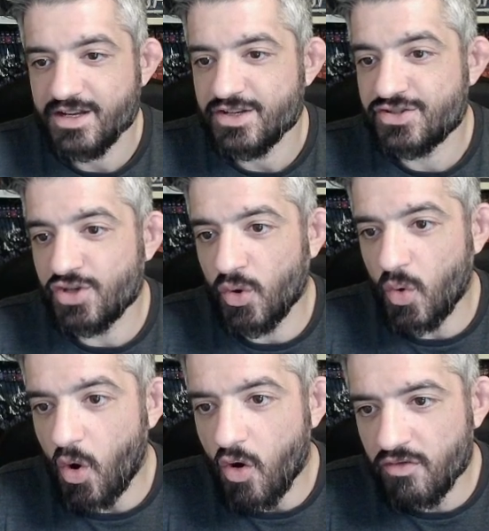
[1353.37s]

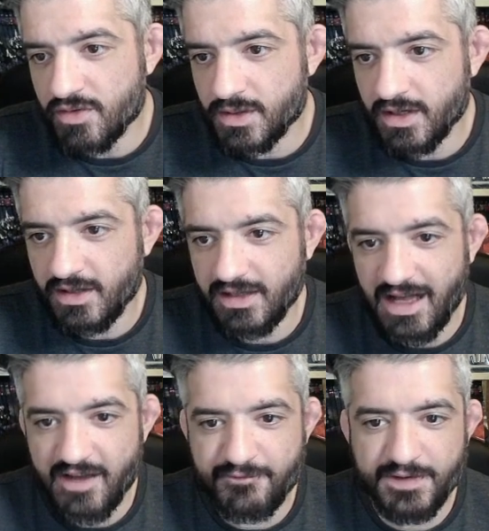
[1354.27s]
So overall,
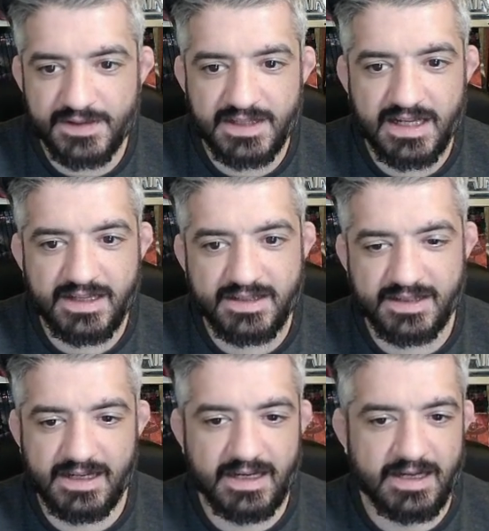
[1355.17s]
I feel like
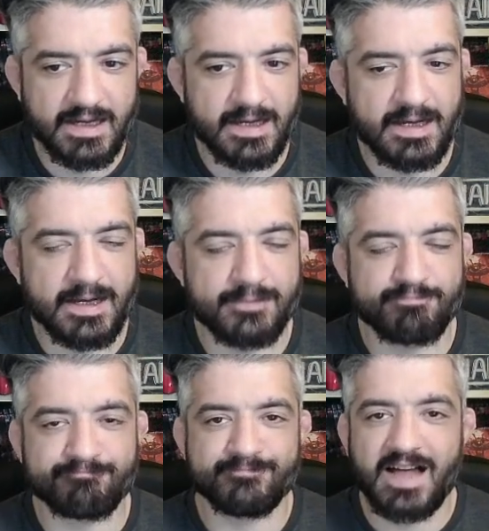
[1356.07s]

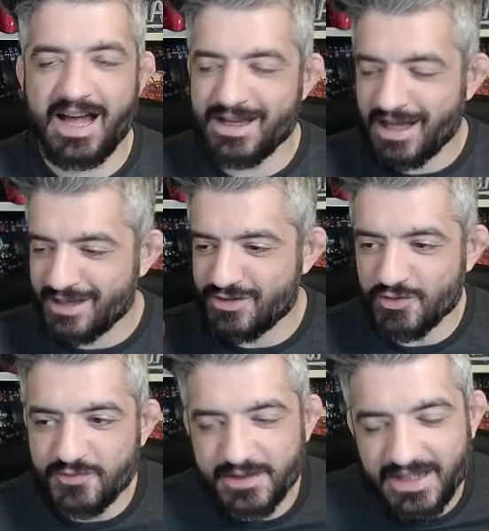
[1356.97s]
um, I, I
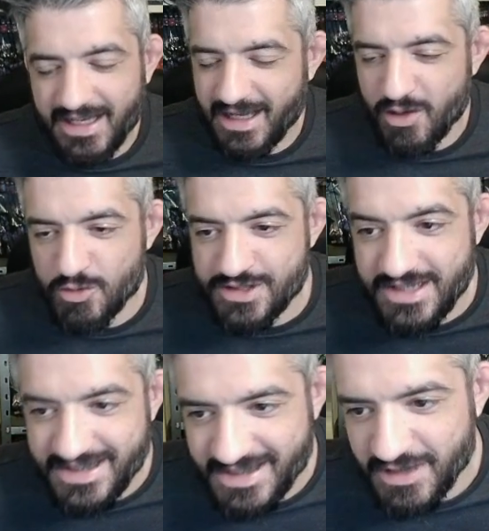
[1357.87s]
don't feel like I was
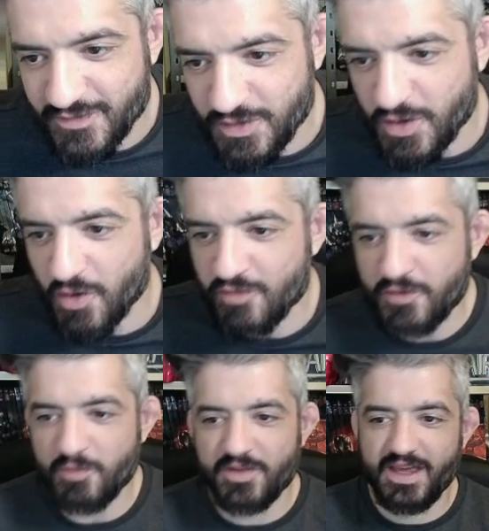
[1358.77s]
deceived, you know, from the